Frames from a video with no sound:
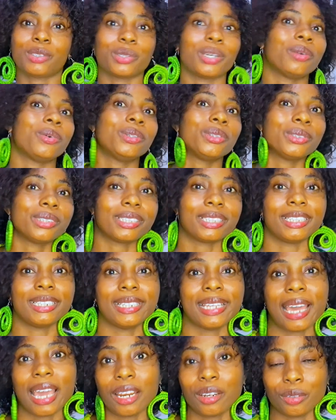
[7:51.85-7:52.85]
So I want to see
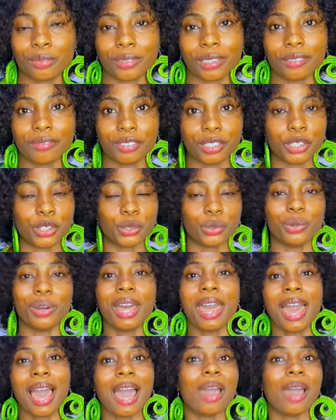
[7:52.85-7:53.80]
the end of that video.